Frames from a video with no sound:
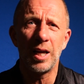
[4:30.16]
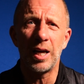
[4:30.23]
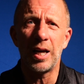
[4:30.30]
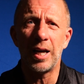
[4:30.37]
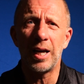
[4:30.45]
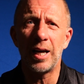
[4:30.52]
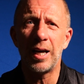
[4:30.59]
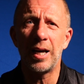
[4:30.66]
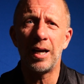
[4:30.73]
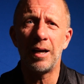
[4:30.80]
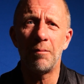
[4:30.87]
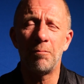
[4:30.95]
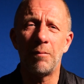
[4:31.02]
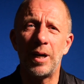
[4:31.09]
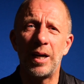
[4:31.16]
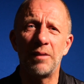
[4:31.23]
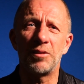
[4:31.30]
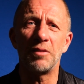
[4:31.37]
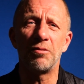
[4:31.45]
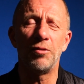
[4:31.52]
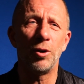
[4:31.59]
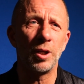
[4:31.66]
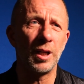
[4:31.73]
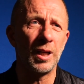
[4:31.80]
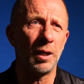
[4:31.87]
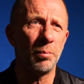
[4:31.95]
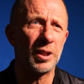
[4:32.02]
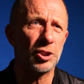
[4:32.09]
If they fall a
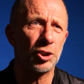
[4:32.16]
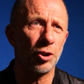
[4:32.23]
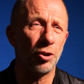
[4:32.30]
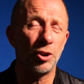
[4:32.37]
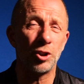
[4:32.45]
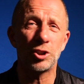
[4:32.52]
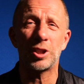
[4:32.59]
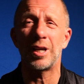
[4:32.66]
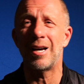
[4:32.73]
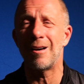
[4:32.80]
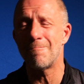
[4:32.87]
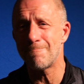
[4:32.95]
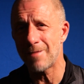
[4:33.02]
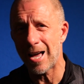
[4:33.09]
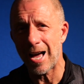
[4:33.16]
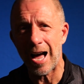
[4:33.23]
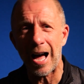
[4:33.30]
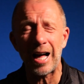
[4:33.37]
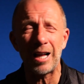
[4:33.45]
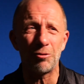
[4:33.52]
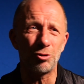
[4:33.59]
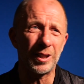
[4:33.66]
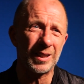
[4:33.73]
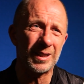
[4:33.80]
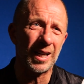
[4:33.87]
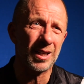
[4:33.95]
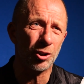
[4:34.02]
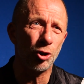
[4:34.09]
little bit short, I'll read
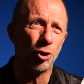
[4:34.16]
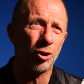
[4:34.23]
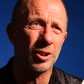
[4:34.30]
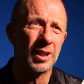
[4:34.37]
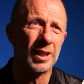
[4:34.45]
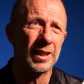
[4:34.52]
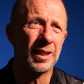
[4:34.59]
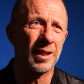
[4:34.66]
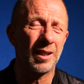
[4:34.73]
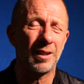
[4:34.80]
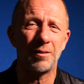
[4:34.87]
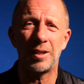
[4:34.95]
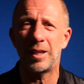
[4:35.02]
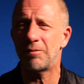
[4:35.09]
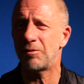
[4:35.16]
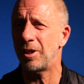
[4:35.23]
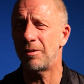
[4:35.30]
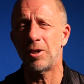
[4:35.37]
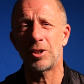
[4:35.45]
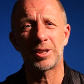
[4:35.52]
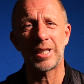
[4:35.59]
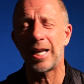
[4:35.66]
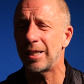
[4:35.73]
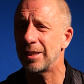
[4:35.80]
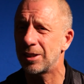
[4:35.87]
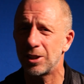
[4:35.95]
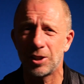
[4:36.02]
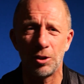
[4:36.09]
that accordingly. If they're not
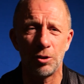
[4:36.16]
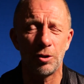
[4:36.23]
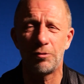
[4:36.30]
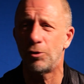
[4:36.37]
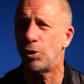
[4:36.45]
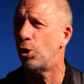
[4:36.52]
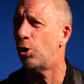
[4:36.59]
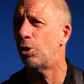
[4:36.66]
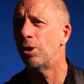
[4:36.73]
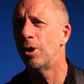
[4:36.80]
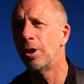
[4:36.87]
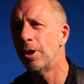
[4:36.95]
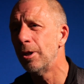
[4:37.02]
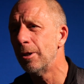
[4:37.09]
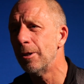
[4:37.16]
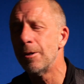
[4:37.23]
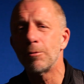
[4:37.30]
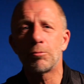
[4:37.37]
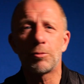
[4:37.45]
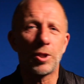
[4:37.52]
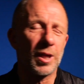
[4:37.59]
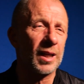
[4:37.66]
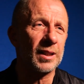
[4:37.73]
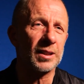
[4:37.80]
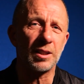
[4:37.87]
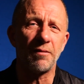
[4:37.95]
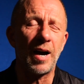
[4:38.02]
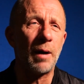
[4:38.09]
talented enough or
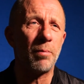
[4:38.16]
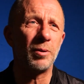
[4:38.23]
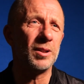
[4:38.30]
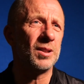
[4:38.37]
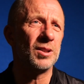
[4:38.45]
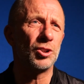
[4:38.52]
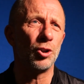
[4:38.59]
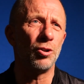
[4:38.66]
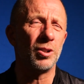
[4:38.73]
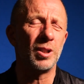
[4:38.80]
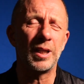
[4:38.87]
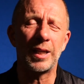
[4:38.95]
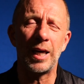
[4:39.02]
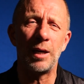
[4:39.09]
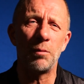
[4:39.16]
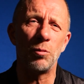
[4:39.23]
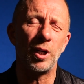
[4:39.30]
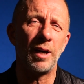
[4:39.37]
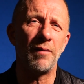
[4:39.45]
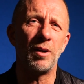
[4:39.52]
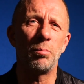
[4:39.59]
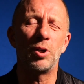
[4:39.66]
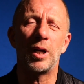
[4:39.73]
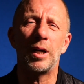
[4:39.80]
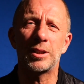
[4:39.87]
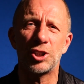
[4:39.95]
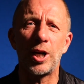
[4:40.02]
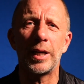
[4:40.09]
things have happened during the game, whatever, but
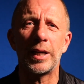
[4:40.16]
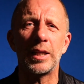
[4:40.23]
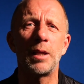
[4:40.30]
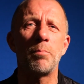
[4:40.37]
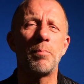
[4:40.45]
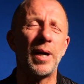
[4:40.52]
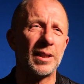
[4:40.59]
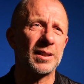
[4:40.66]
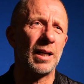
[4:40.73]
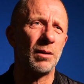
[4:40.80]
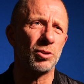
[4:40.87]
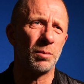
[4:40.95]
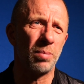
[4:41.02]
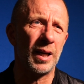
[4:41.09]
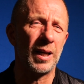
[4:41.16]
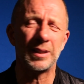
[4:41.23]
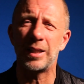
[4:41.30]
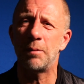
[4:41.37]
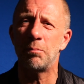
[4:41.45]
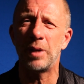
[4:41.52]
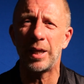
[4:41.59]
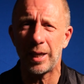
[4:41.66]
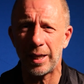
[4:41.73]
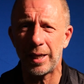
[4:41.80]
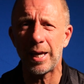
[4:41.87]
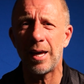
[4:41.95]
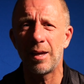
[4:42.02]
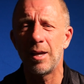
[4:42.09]
I'll try and get the best out of players, and I'm
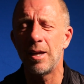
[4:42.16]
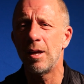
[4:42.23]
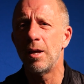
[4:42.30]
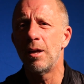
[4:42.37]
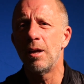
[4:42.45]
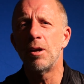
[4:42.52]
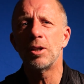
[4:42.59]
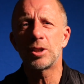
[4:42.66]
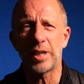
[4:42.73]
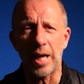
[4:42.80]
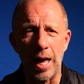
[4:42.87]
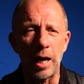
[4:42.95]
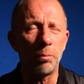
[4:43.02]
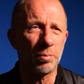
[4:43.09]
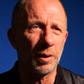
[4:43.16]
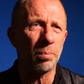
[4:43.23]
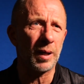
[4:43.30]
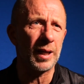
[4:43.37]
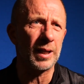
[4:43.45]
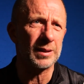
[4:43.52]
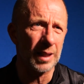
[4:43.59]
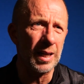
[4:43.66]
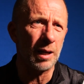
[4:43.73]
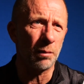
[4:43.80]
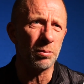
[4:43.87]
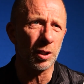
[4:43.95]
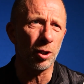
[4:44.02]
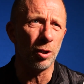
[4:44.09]
here to help the players and
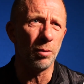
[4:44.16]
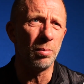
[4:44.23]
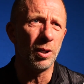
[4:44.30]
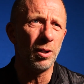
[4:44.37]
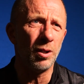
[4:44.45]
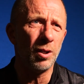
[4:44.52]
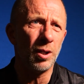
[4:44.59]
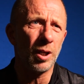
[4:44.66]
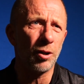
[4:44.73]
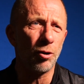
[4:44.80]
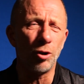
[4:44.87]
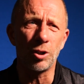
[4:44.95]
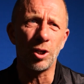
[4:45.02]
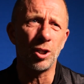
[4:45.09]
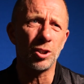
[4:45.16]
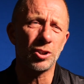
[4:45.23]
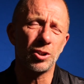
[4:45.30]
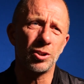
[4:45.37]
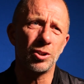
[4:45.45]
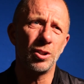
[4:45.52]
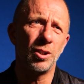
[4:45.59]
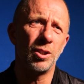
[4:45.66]
help the club at all costs.